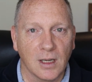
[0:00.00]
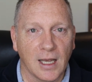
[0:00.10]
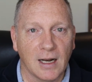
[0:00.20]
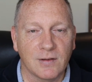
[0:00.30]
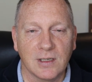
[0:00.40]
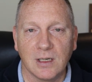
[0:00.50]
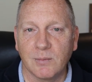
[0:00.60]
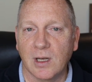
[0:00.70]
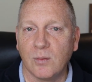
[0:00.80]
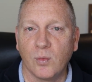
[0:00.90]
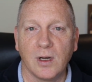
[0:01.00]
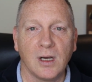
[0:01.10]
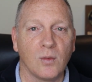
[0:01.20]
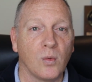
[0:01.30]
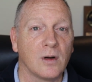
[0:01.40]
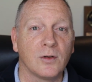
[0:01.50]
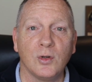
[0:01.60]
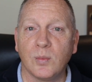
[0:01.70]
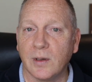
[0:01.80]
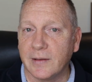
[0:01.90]
and I've seen them come with 1 or
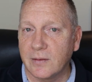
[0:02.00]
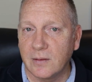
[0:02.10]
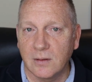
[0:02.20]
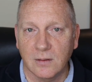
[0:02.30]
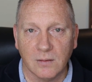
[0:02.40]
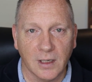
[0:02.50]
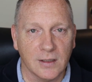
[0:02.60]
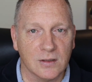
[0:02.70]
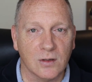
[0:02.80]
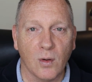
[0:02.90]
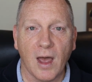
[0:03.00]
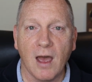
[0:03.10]
2 points, right? So